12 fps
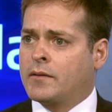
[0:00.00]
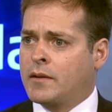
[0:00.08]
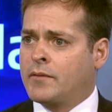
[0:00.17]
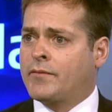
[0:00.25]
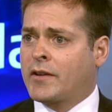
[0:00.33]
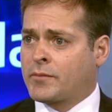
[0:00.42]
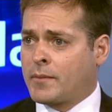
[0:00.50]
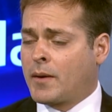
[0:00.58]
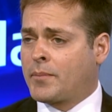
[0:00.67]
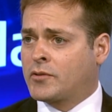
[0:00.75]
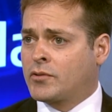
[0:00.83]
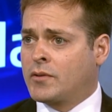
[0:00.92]
investment
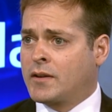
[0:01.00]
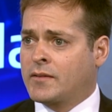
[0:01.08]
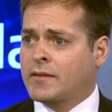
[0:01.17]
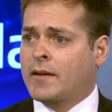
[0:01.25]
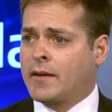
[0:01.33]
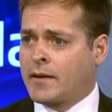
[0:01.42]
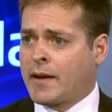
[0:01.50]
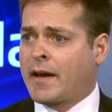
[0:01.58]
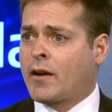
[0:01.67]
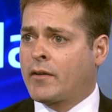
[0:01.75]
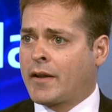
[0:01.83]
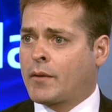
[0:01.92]
opportunities,
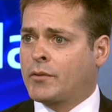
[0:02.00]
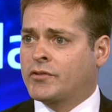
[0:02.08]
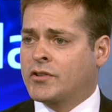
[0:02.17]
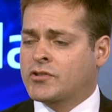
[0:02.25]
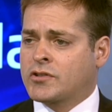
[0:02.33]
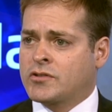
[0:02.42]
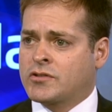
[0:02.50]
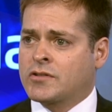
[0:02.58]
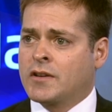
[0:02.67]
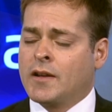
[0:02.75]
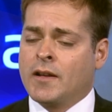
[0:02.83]
add-on acquisitions.